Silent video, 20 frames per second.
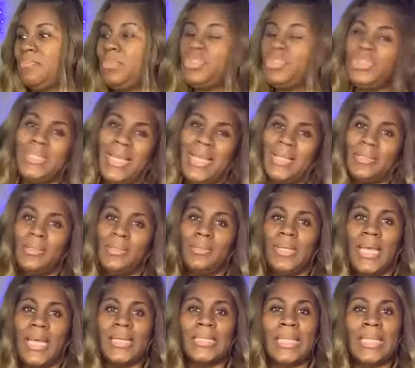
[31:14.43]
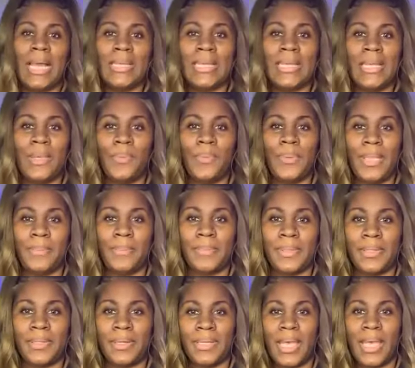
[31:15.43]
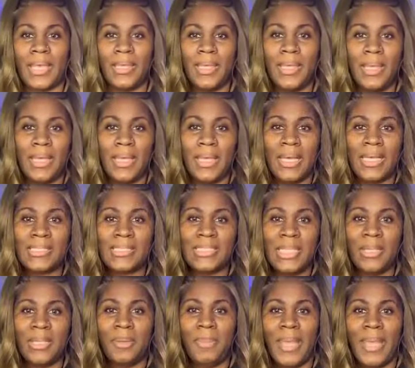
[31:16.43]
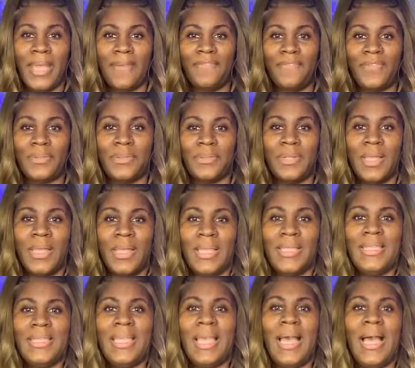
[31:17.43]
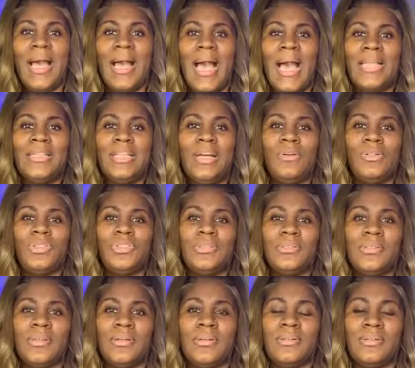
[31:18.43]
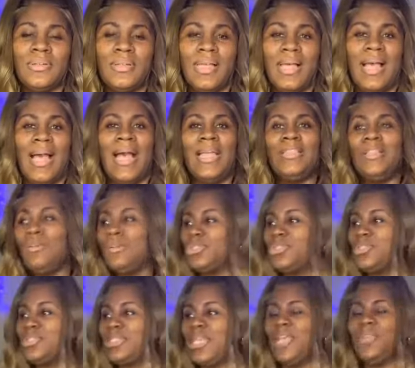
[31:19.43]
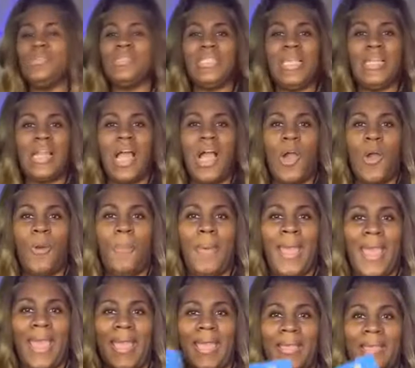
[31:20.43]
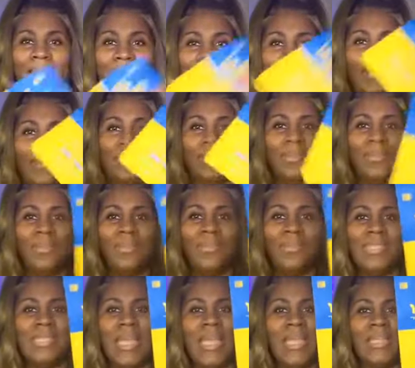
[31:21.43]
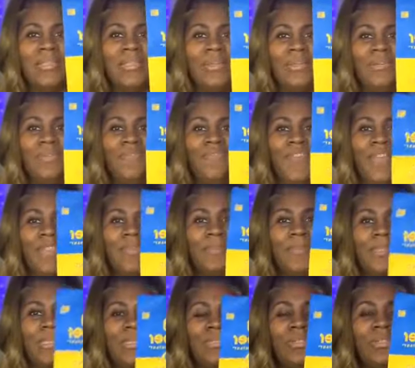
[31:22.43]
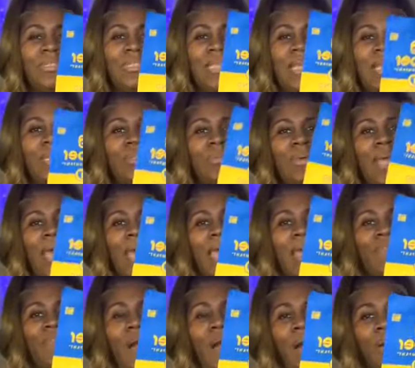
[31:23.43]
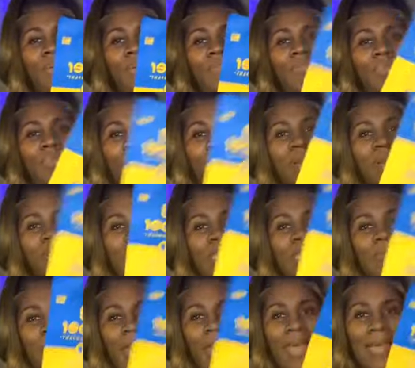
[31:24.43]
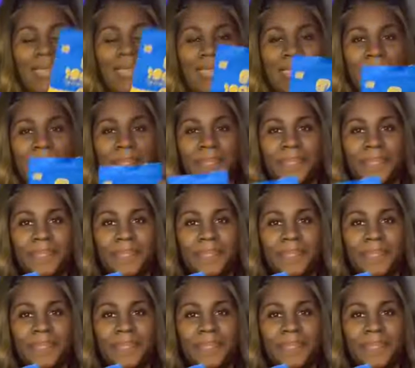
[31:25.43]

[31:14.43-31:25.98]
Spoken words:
But you got to lock in with me, okay? A single pack food. Yeah, I know what you're saying. You saying a whole pack. You saying do 50%. You saying do half off one of these packs.